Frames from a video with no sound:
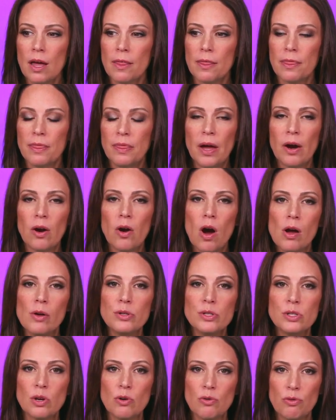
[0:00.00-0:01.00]
They're
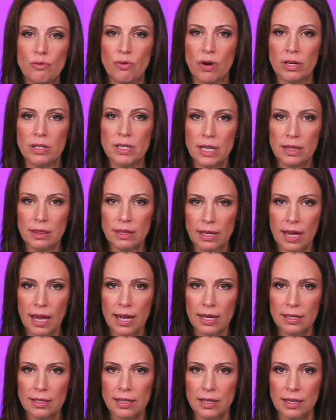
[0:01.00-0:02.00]
also funding the
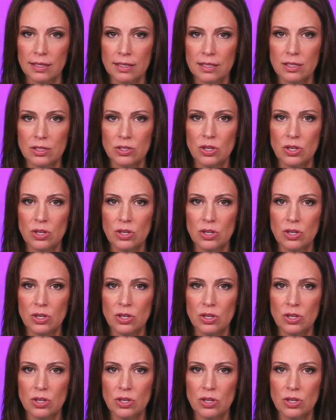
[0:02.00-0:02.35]
candidates.